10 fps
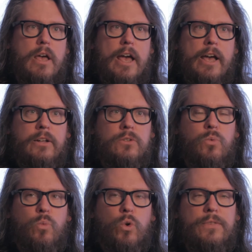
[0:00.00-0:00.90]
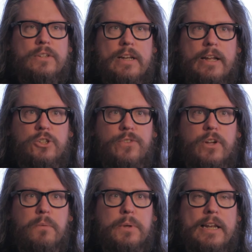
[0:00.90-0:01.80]
And we're at the stage in the
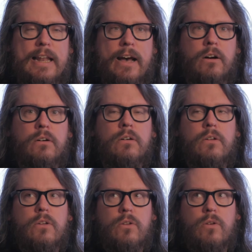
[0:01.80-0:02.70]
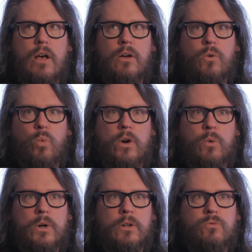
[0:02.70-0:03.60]
company now uh, where
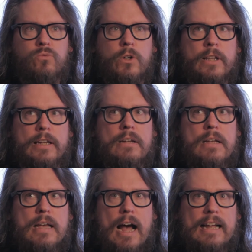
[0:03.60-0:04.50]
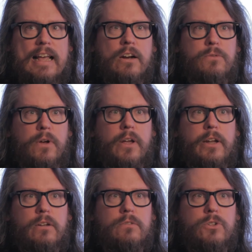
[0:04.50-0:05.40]
we're really
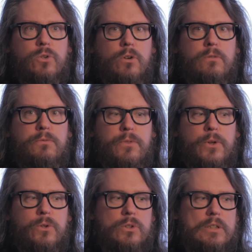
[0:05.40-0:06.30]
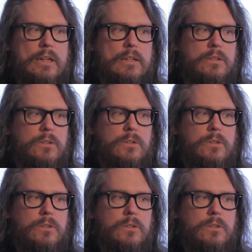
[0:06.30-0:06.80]
identifying sort of those, uh,